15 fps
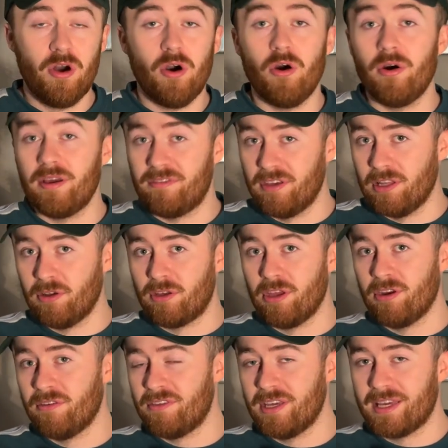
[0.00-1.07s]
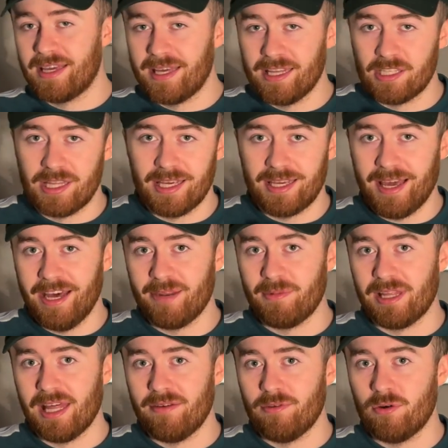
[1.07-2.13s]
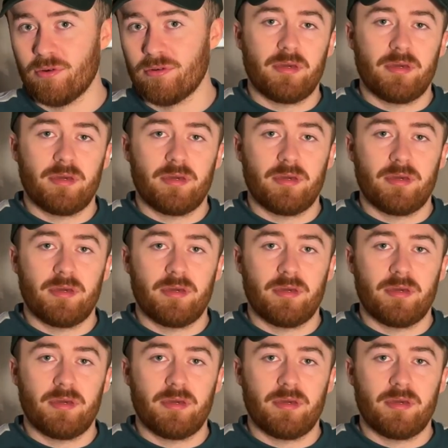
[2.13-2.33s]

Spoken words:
or if you're lucky enough you can get to the academy level,